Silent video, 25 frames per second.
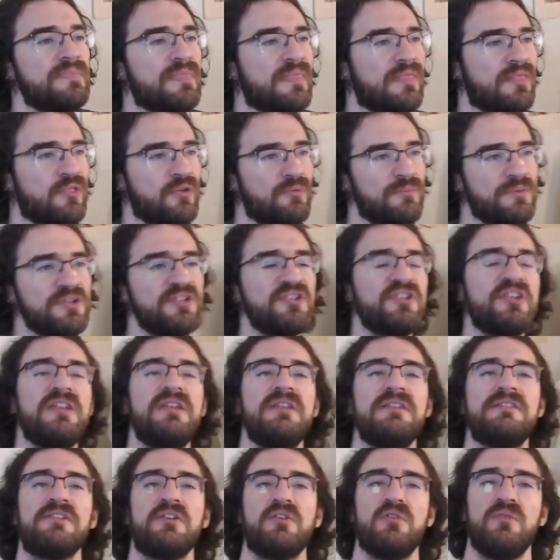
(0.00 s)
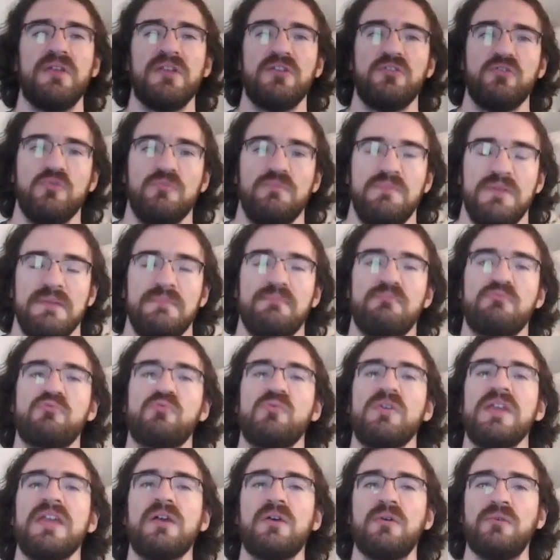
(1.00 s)
the machine is going to be
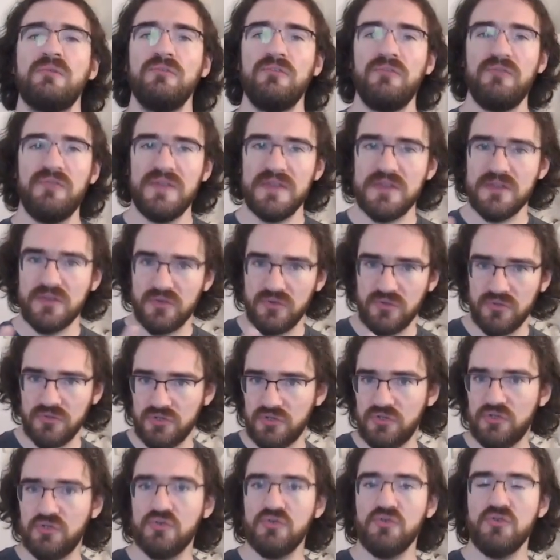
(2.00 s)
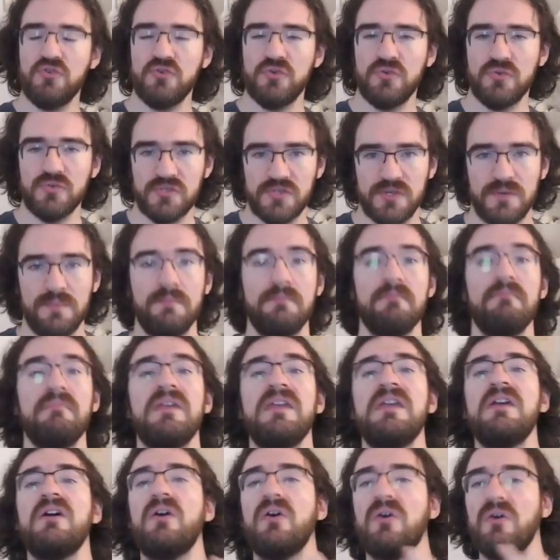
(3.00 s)
pre-configured to use a
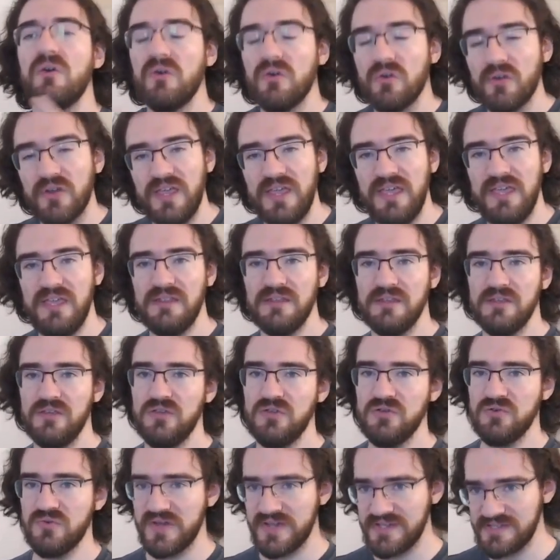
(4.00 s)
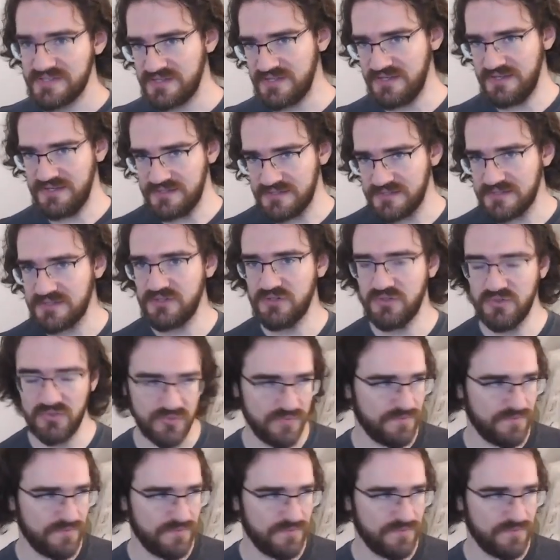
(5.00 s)
mirror in us-ist2.